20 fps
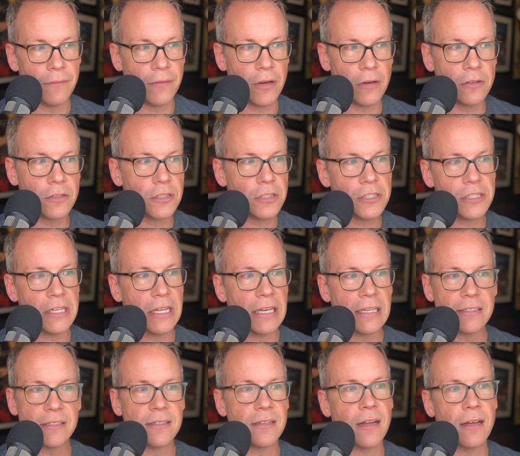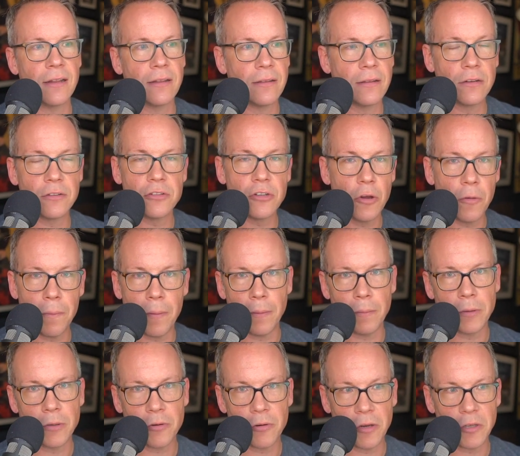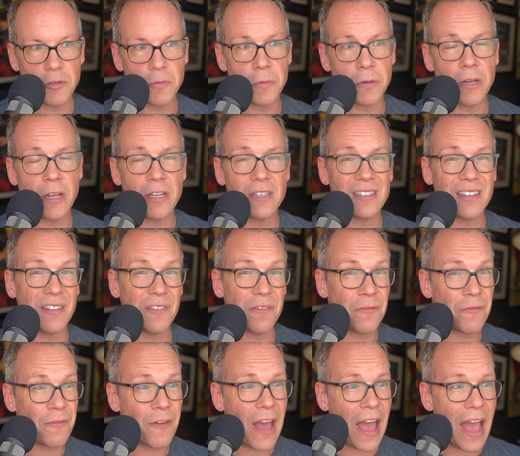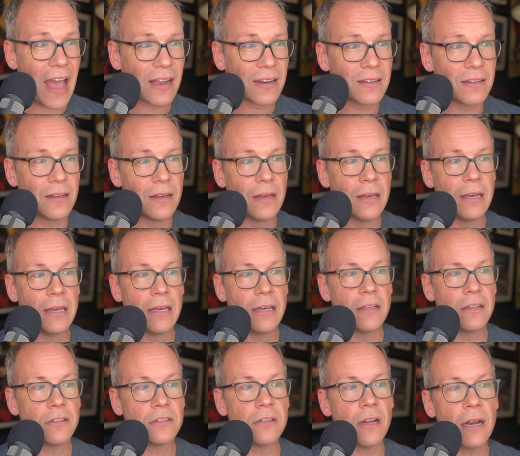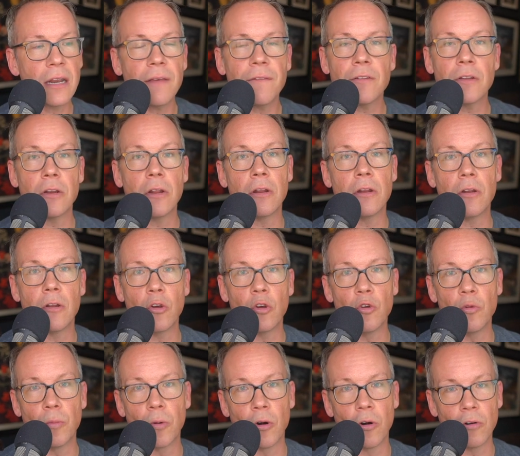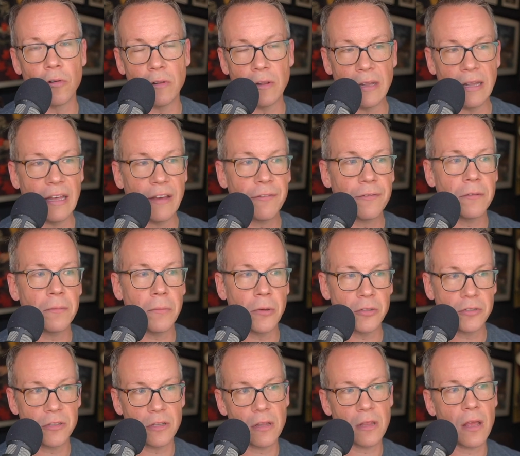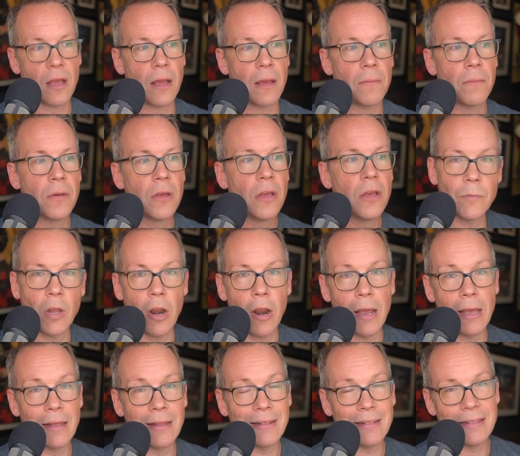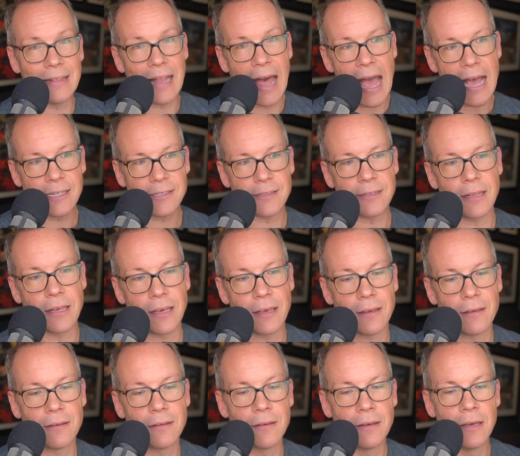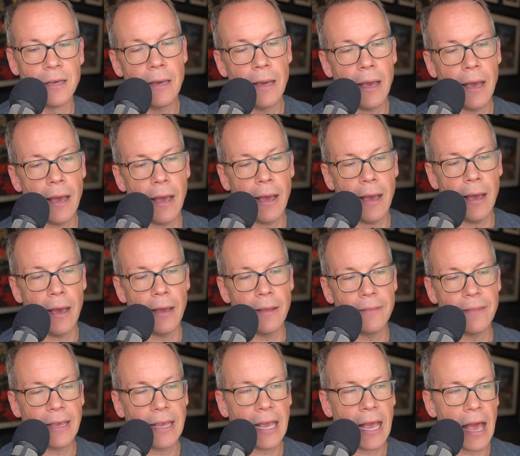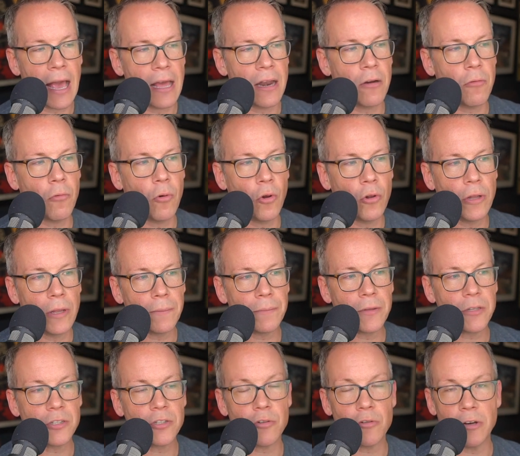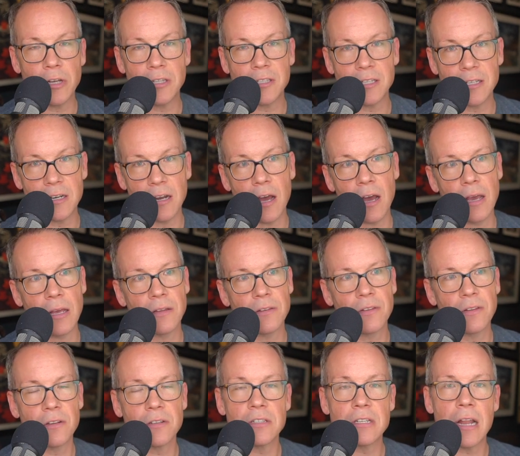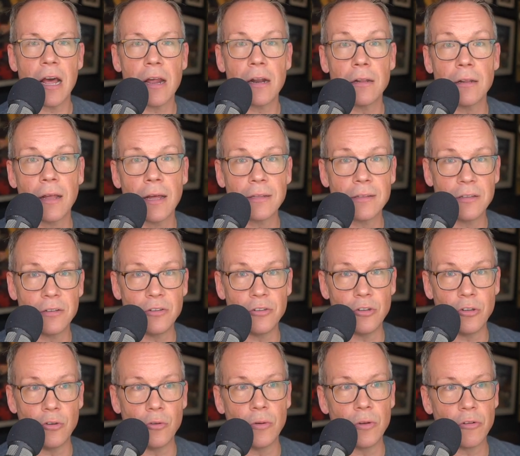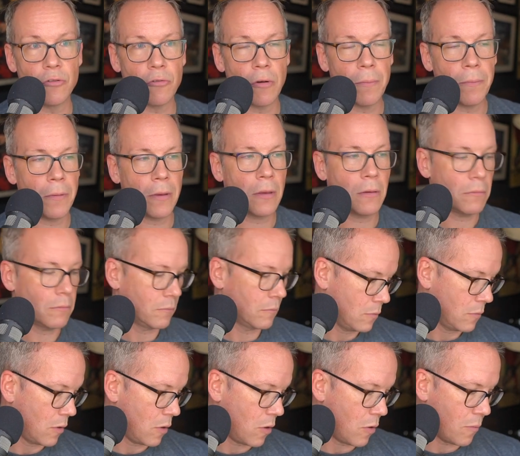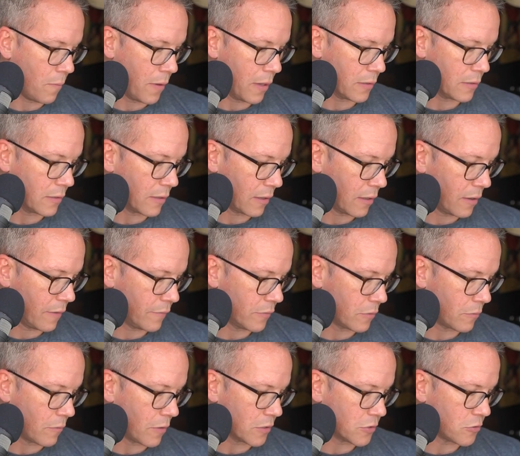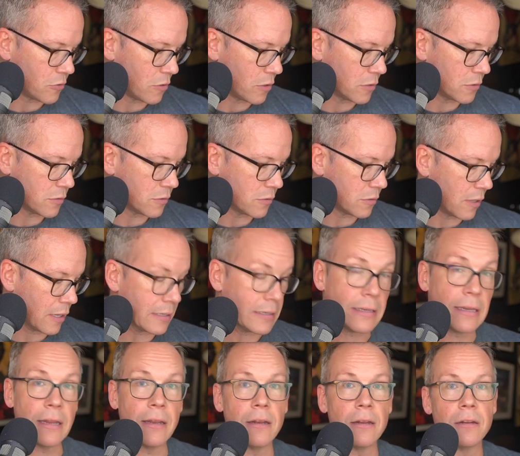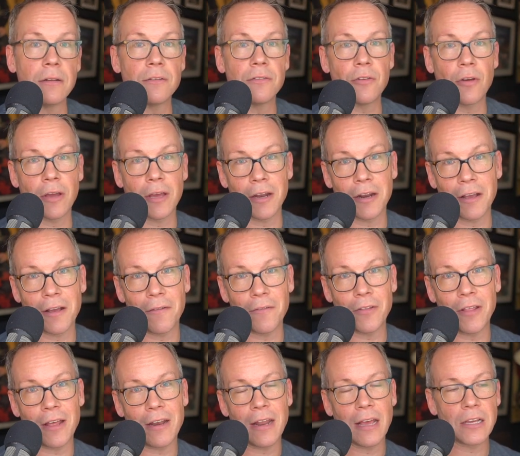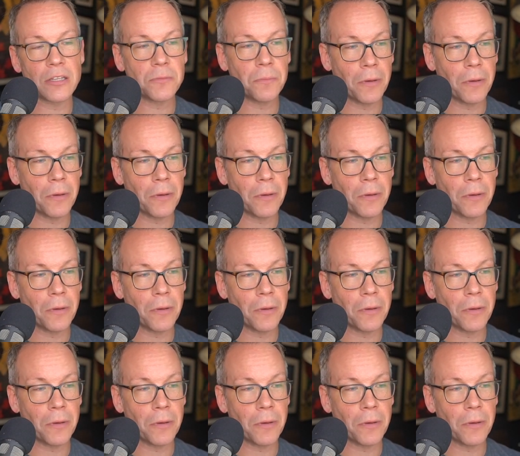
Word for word: There just is none. There's no public transportation. In fact, there's not even an Uber or Lyft most of the time. All right. Lastly, uh, they kind of roll up the streets at nine. So there's not a lot to do in dripping. Oh man, did I cover the restaurants? I didn't. So I got to cover that next.